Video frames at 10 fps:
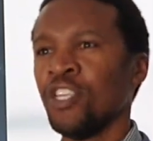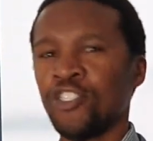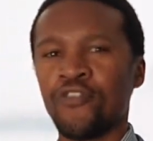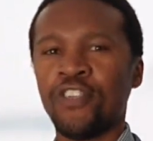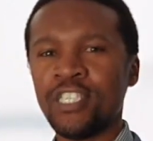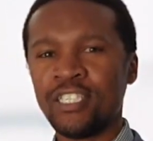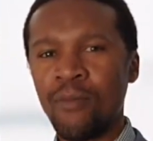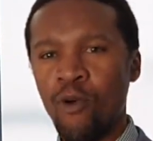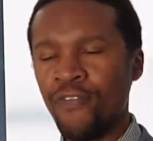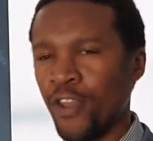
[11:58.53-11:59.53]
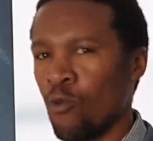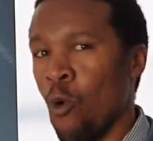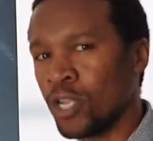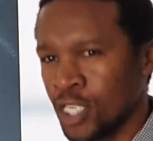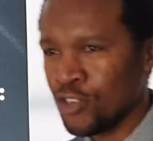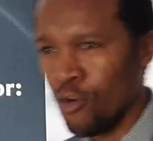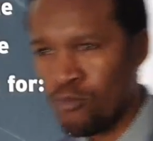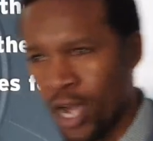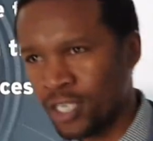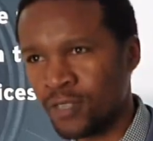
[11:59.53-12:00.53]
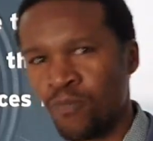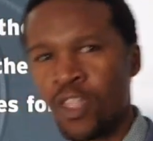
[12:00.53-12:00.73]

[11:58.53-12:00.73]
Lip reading: So this is someone that walks into your practice.